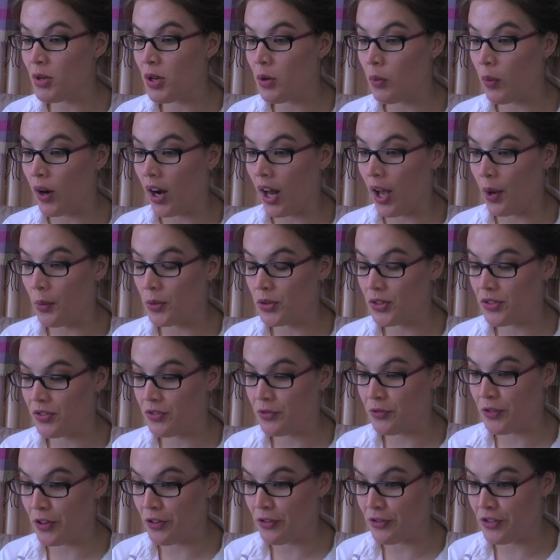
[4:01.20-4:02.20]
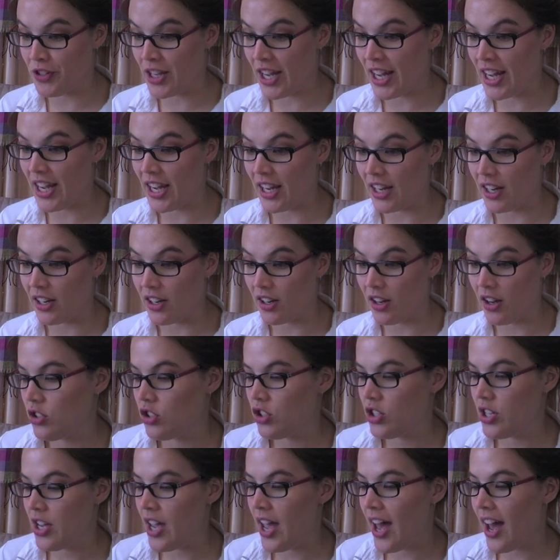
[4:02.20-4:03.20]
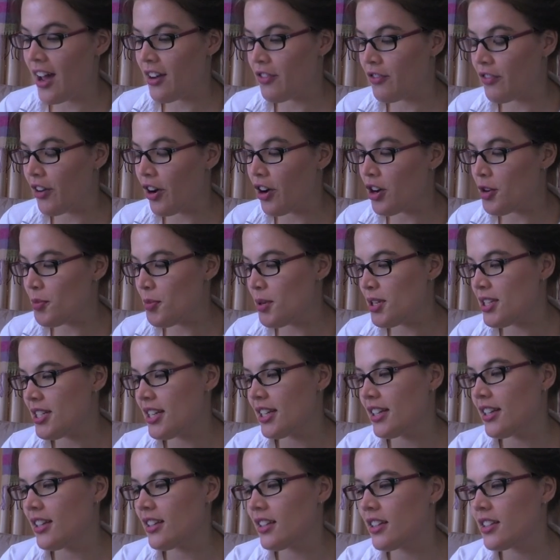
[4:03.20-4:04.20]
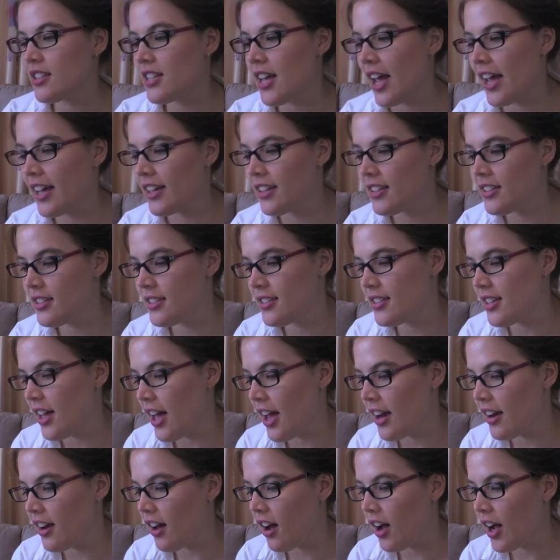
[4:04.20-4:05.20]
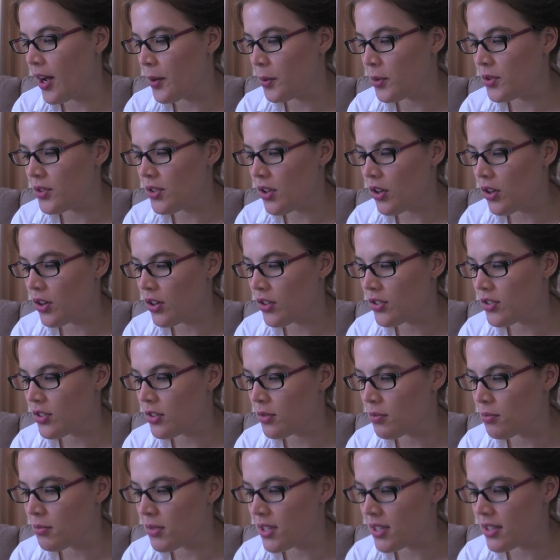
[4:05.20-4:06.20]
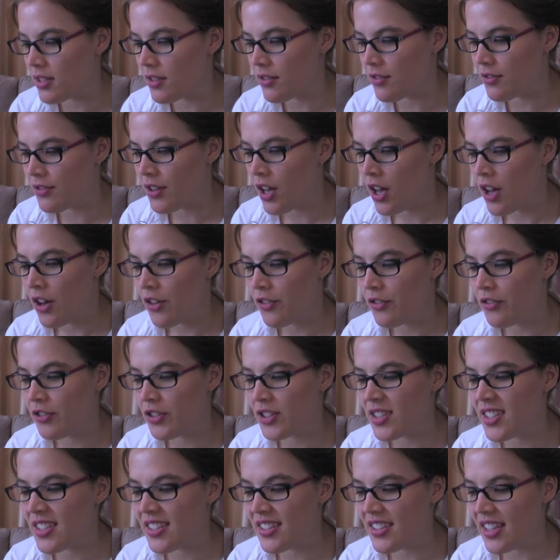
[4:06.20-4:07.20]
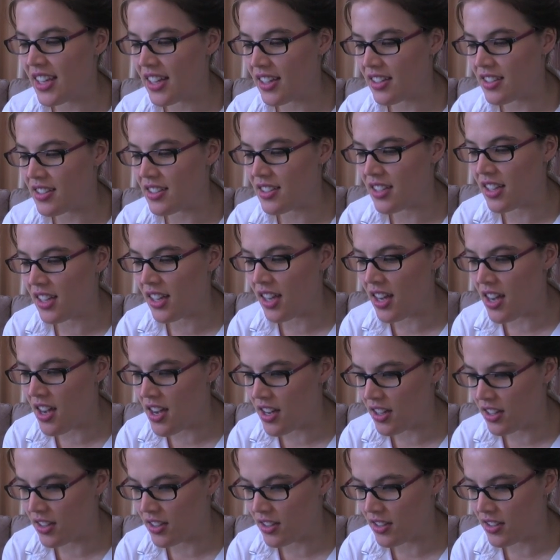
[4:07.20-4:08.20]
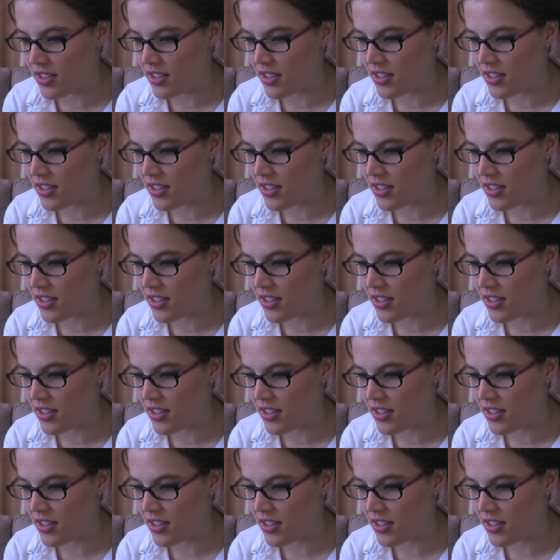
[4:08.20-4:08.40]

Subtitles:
me when I was 15. She had very particular tastes and I was her submissive for 6 years.